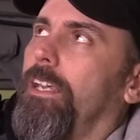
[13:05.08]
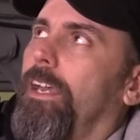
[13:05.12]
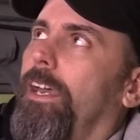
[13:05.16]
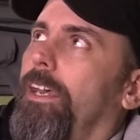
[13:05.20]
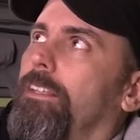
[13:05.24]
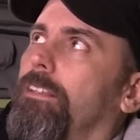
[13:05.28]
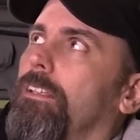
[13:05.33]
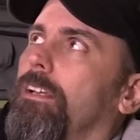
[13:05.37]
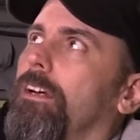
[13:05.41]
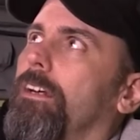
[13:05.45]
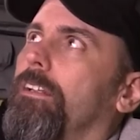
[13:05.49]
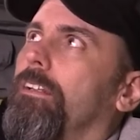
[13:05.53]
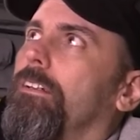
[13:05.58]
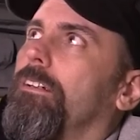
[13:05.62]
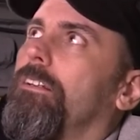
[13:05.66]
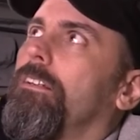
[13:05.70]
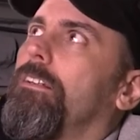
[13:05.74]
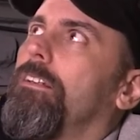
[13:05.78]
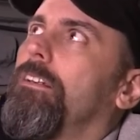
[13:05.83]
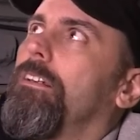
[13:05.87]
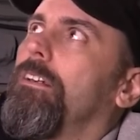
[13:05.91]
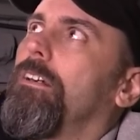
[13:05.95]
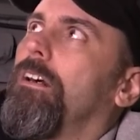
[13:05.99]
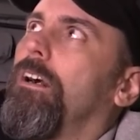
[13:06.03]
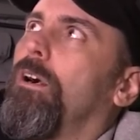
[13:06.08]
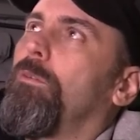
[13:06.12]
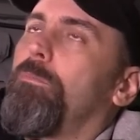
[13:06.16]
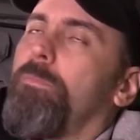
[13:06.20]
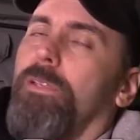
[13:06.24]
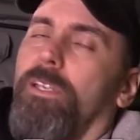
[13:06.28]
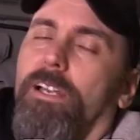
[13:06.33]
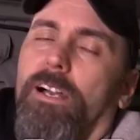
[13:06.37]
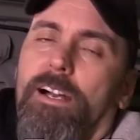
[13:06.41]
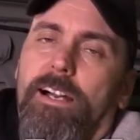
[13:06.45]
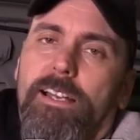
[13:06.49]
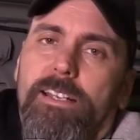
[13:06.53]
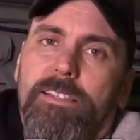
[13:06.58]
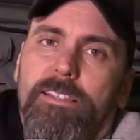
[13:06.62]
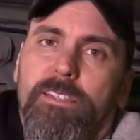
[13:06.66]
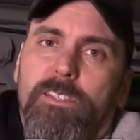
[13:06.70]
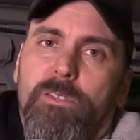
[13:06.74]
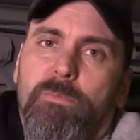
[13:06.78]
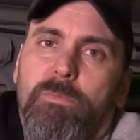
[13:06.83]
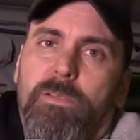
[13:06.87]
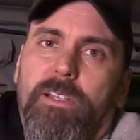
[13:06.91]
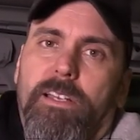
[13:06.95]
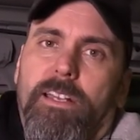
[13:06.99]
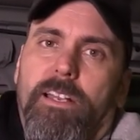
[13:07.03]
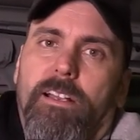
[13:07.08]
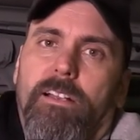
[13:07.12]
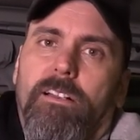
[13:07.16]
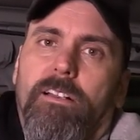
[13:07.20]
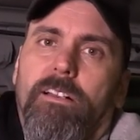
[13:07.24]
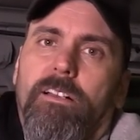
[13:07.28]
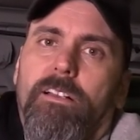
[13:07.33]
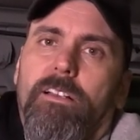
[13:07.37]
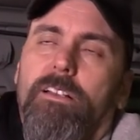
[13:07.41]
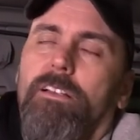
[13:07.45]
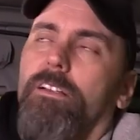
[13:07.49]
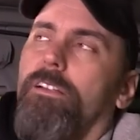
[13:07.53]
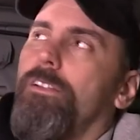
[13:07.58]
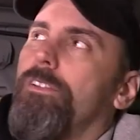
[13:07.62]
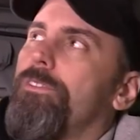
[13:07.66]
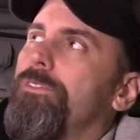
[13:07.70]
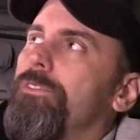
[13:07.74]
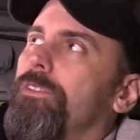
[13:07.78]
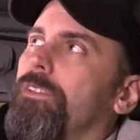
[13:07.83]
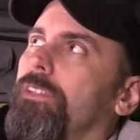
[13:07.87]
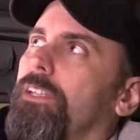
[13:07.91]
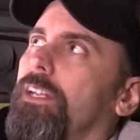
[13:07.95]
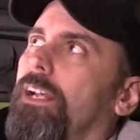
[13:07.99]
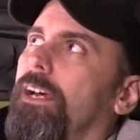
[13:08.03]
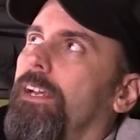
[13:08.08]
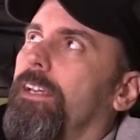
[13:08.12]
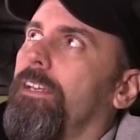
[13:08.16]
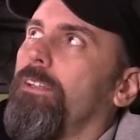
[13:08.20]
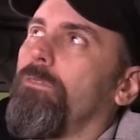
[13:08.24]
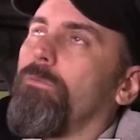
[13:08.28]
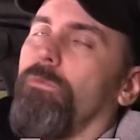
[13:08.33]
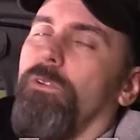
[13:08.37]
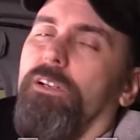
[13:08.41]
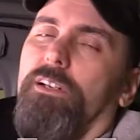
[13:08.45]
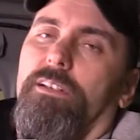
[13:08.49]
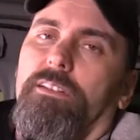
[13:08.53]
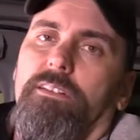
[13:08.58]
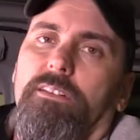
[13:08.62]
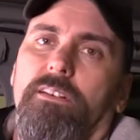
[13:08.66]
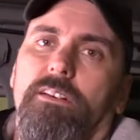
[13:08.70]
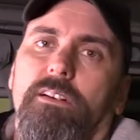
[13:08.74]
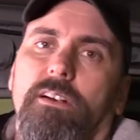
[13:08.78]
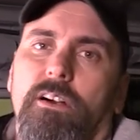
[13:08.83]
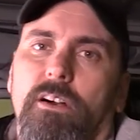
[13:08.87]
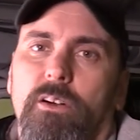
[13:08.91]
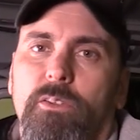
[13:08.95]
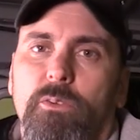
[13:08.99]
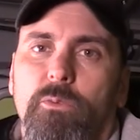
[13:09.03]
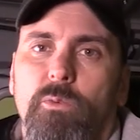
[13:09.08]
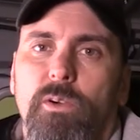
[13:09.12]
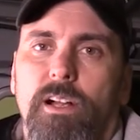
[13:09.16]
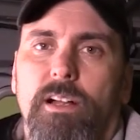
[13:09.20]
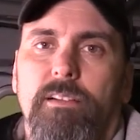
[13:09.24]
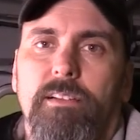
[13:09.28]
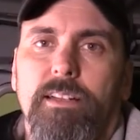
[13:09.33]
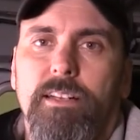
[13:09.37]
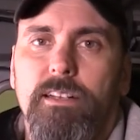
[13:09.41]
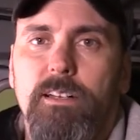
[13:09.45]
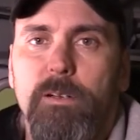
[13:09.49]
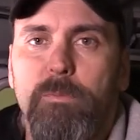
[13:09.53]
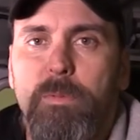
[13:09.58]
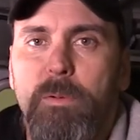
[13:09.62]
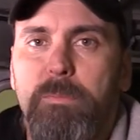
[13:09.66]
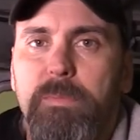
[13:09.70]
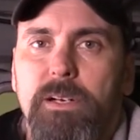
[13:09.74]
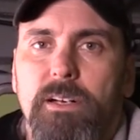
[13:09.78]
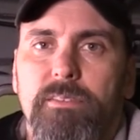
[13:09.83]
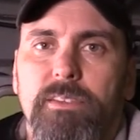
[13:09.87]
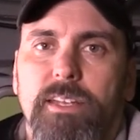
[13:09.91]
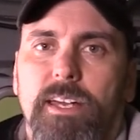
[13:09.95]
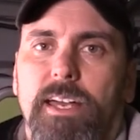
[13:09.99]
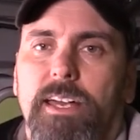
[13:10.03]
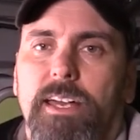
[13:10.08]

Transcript: headliner up behind this player so that I can run all the wiring up above the